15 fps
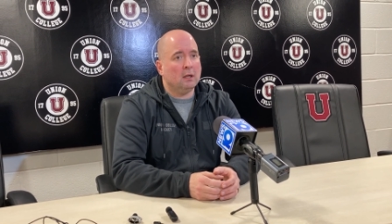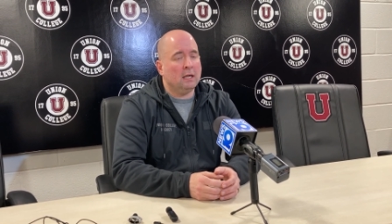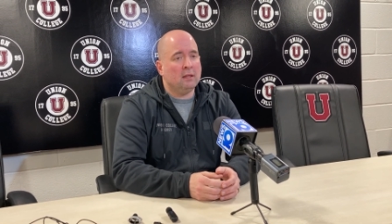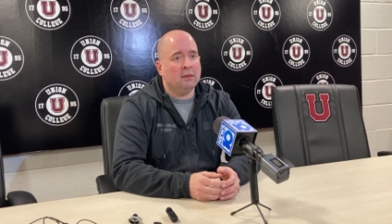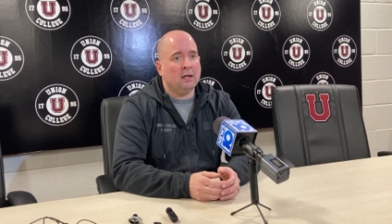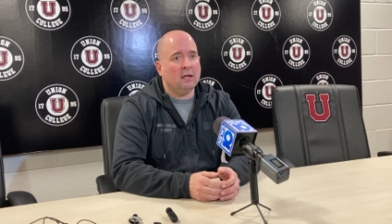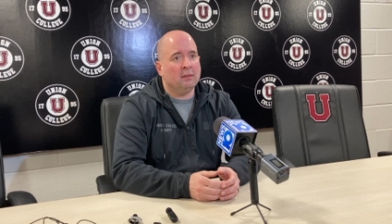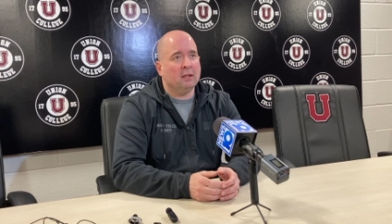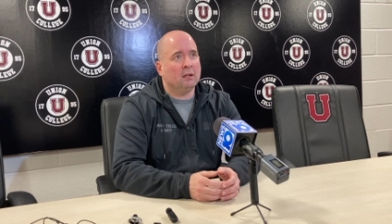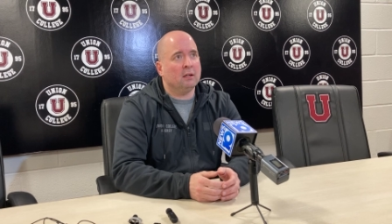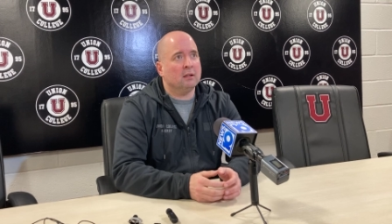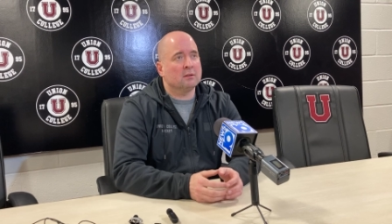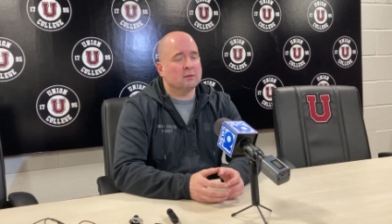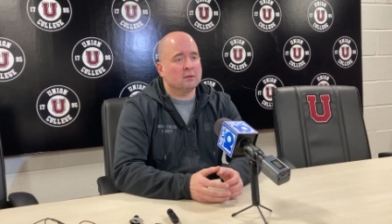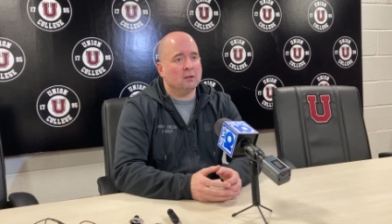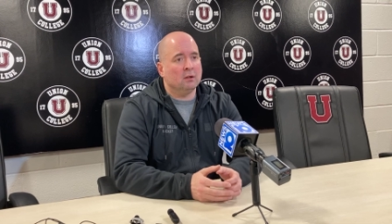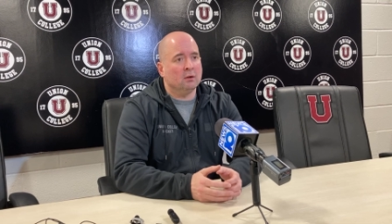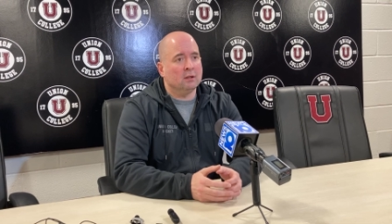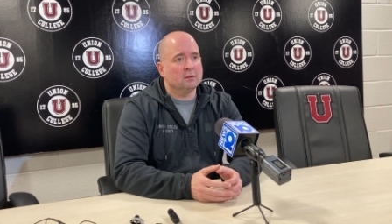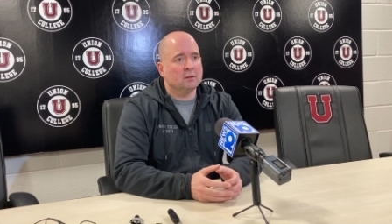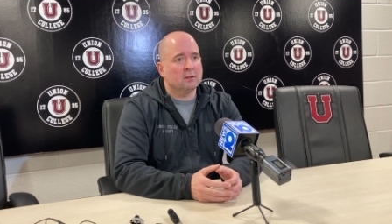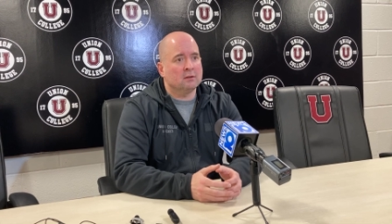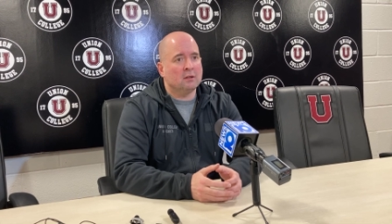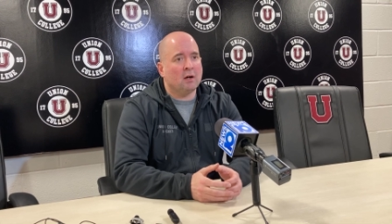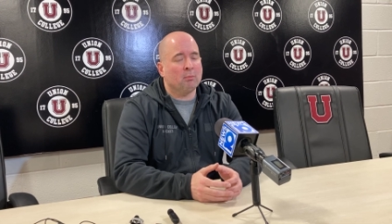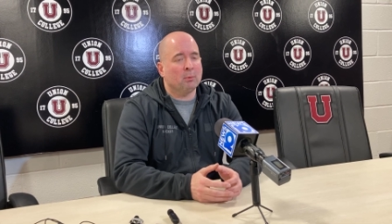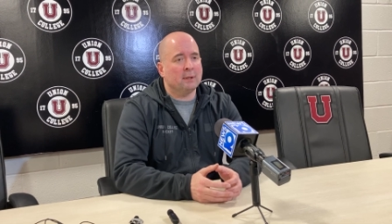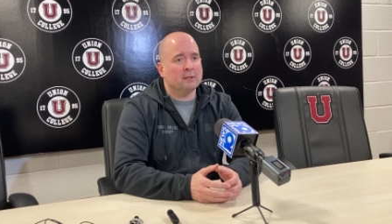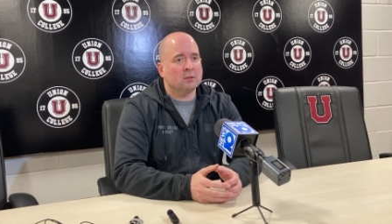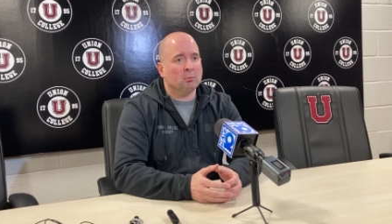Well, I, th- I think it's you know it's a
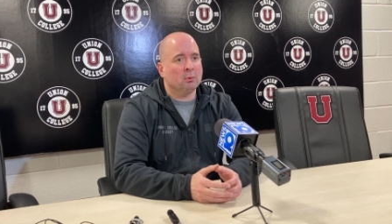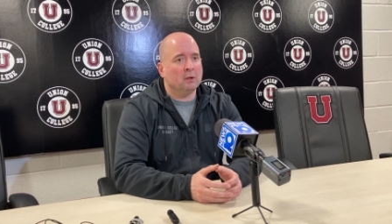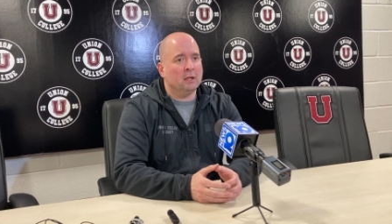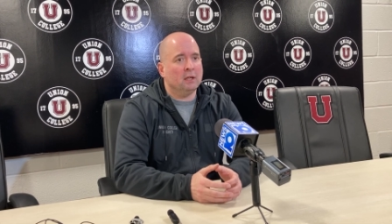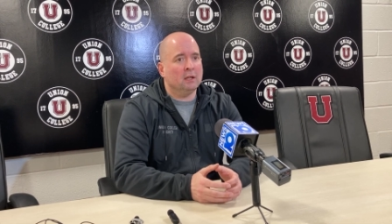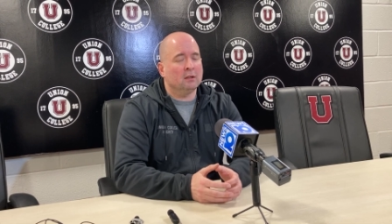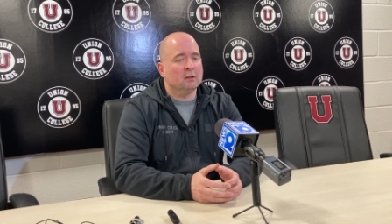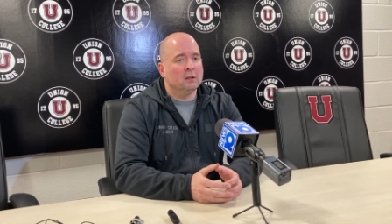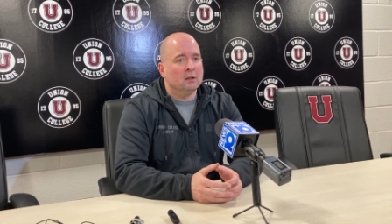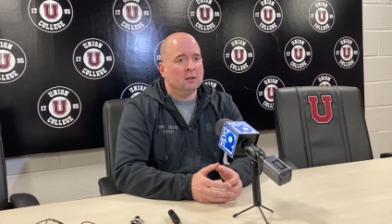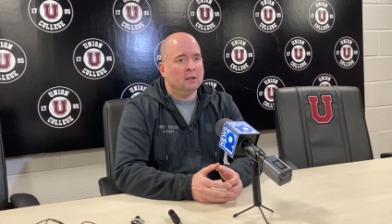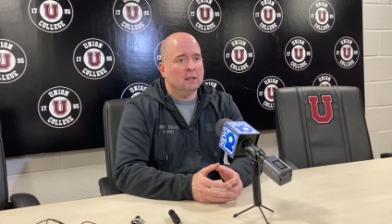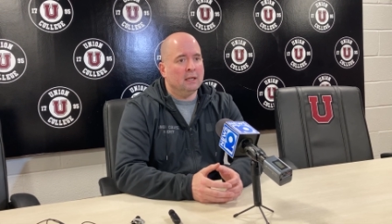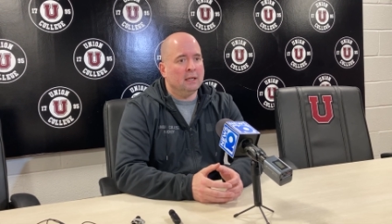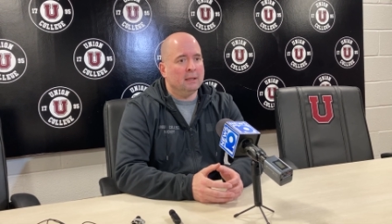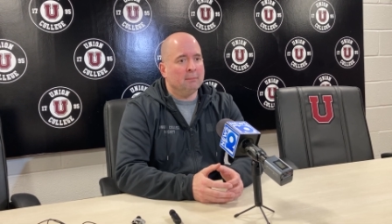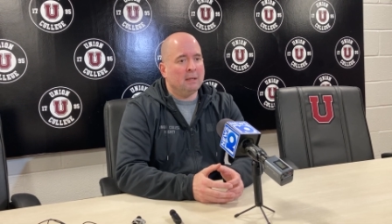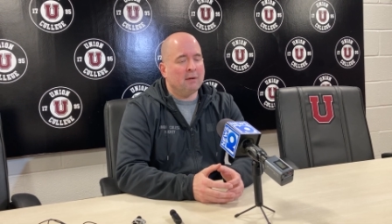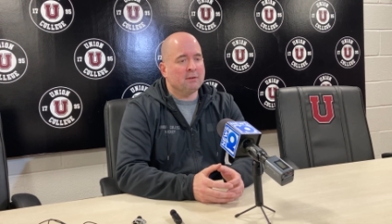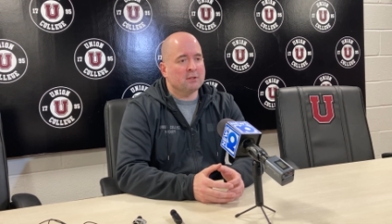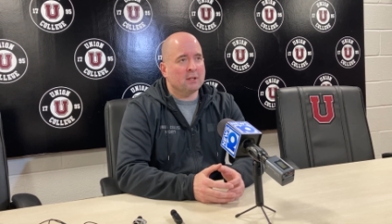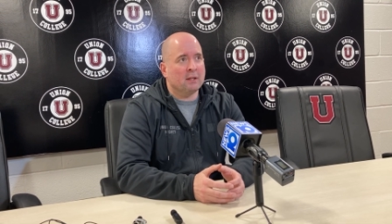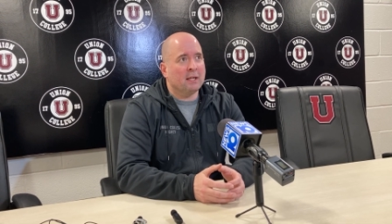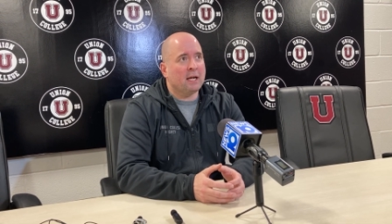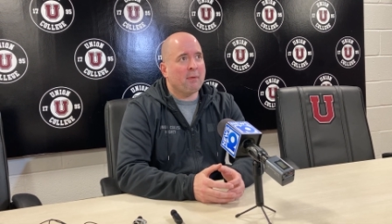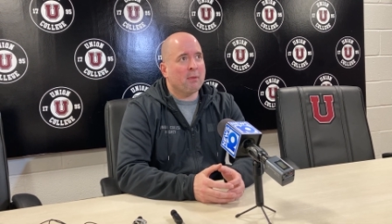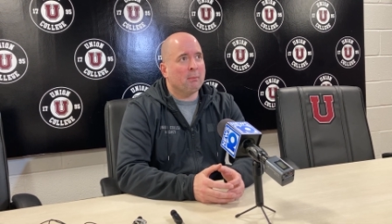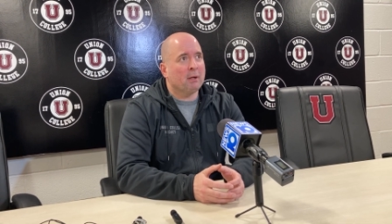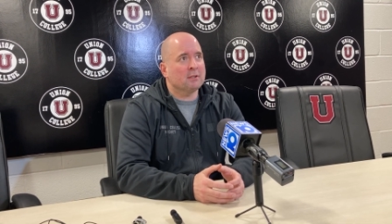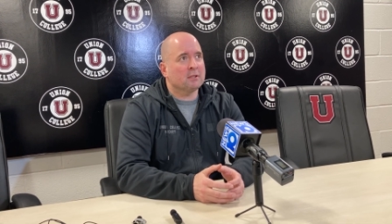tough place to play, and um, obviously they
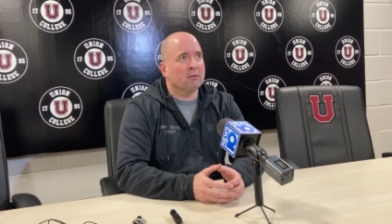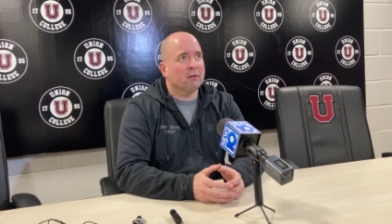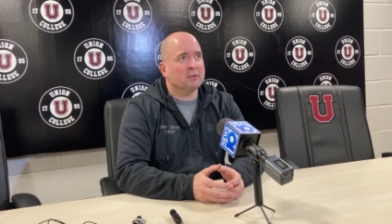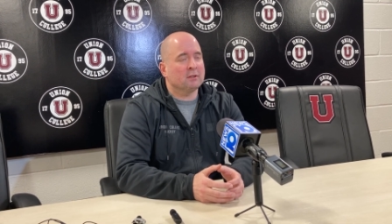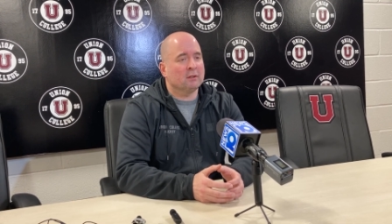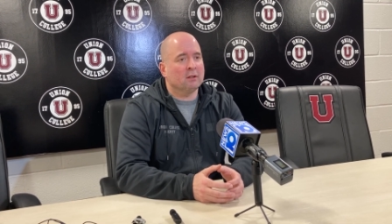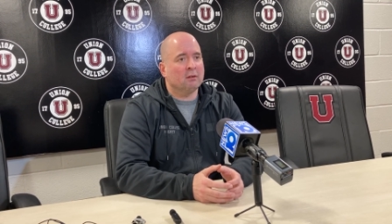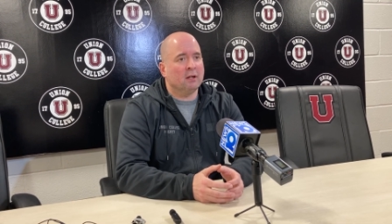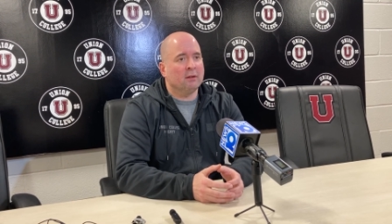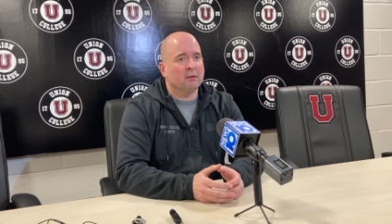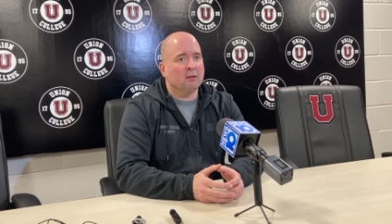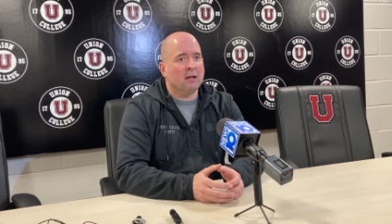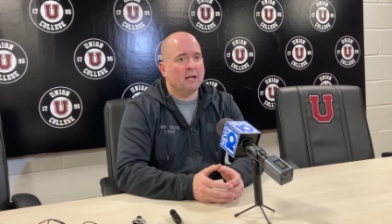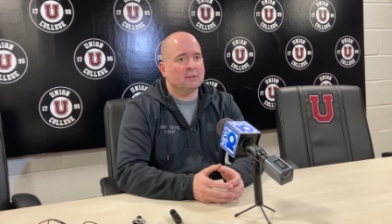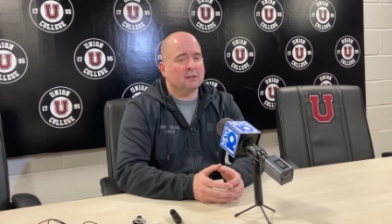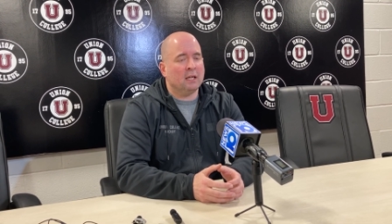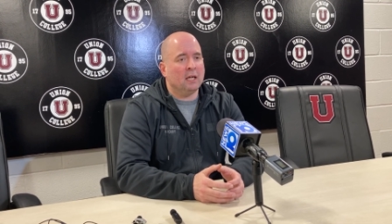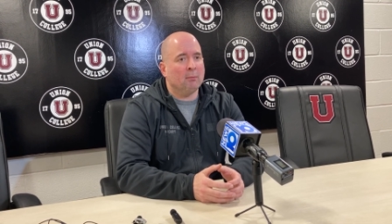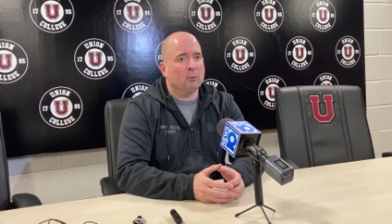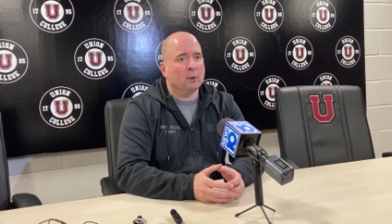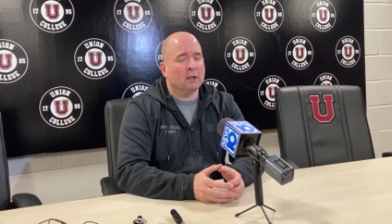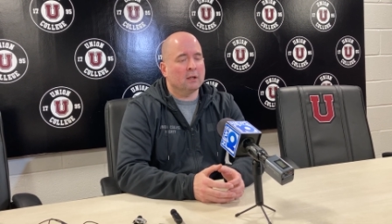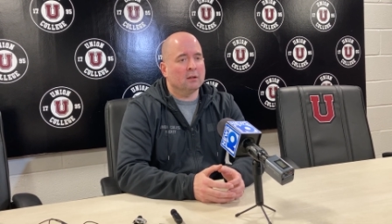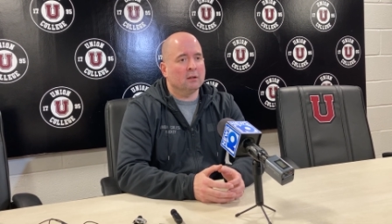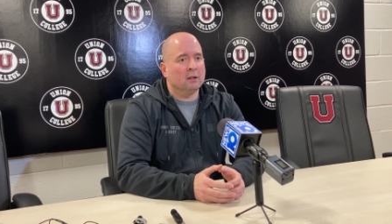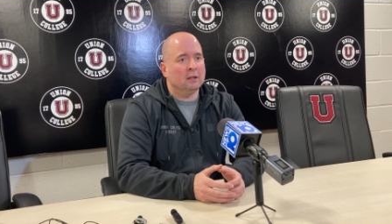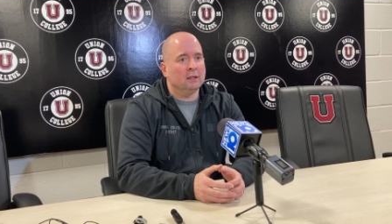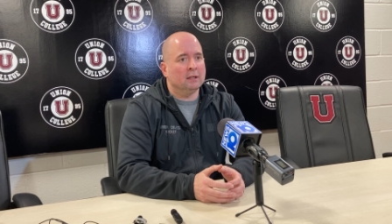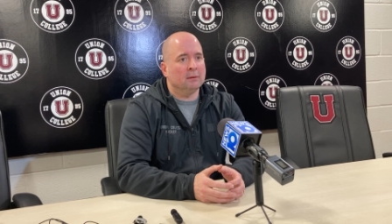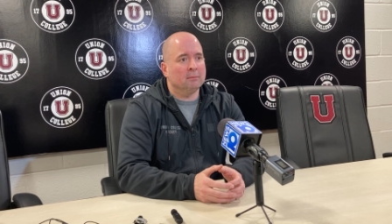got the best of us in the in the last game, where
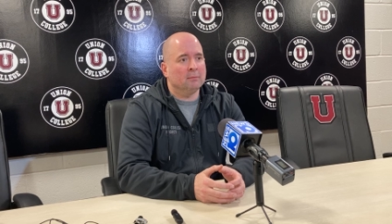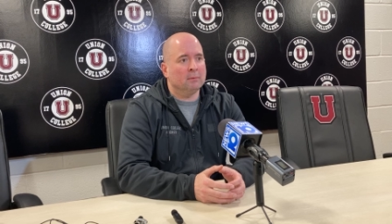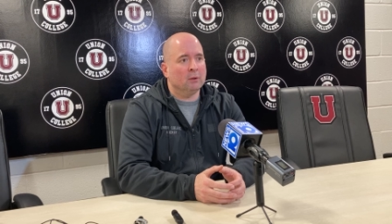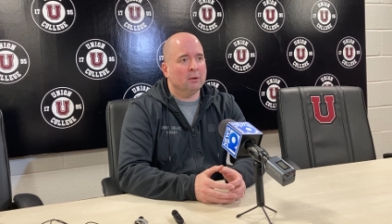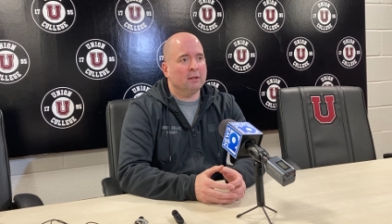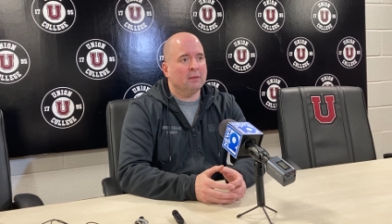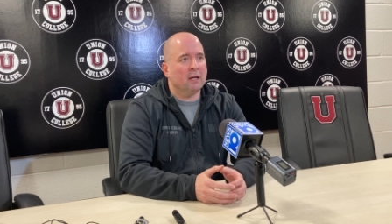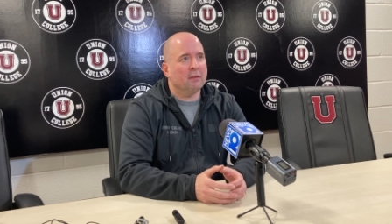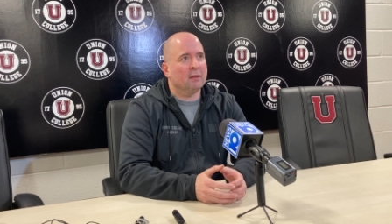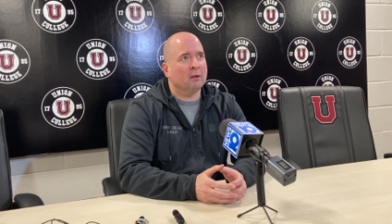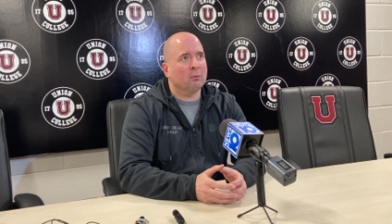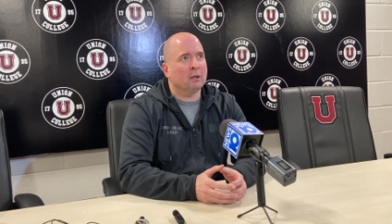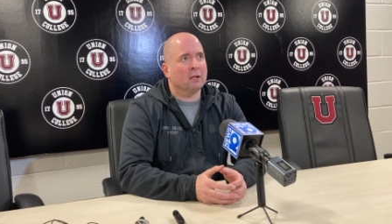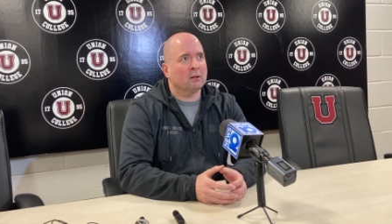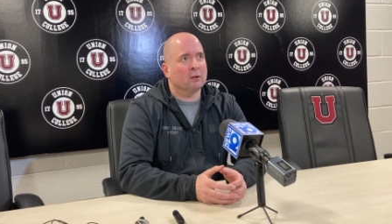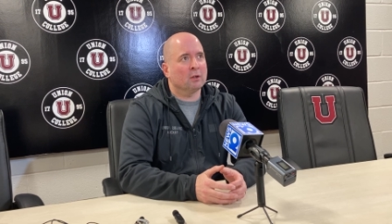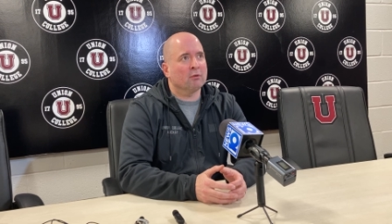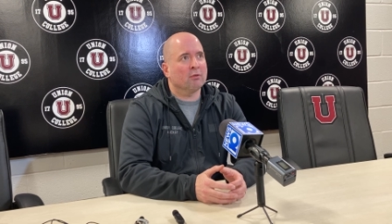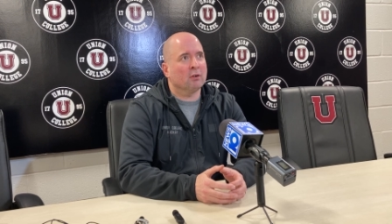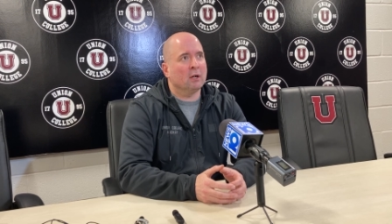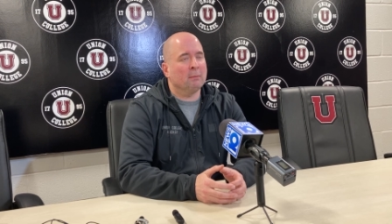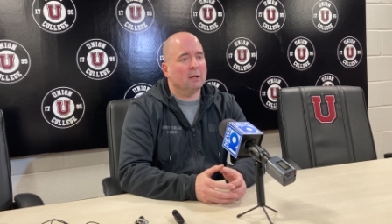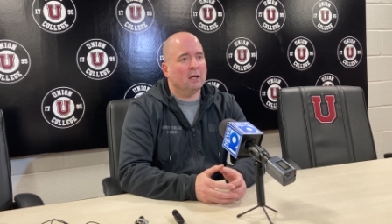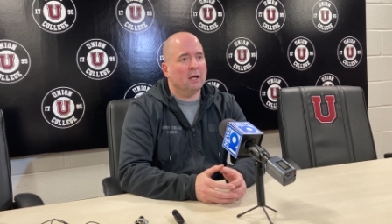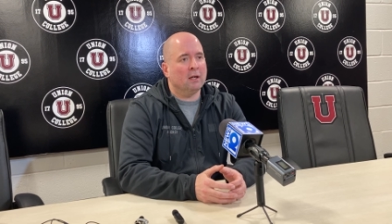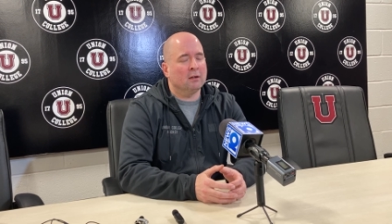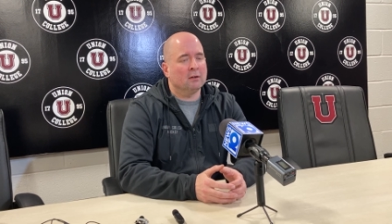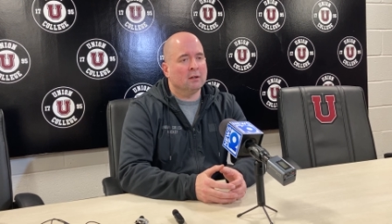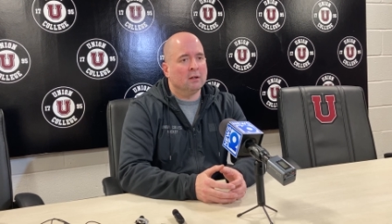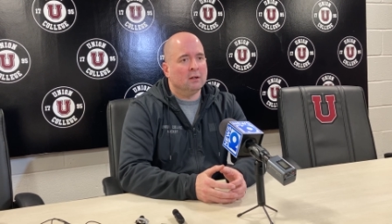um, you know I, th- I, think we can learn from it,
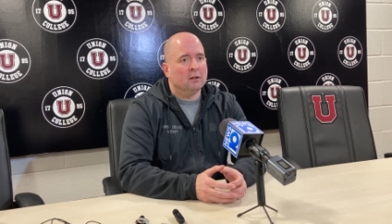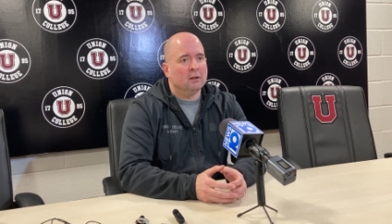and